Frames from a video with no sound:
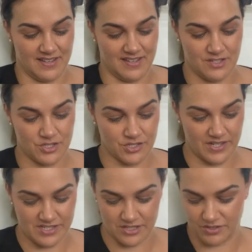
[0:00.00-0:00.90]

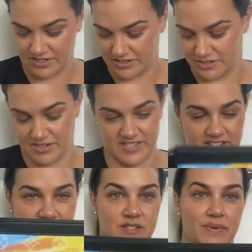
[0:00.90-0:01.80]

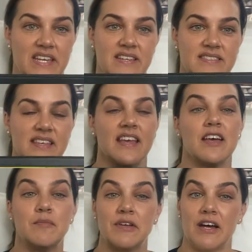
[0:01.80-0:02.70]
this piece,
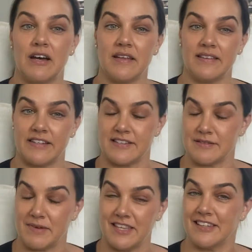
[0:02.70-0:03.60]
but that
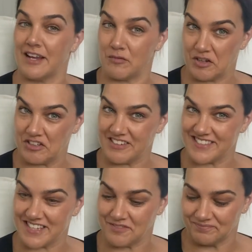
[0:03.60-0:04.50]
doesn't mean that I won't
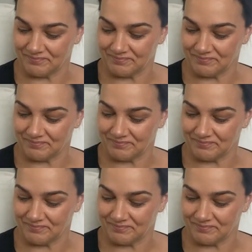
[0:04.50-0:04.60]
use it.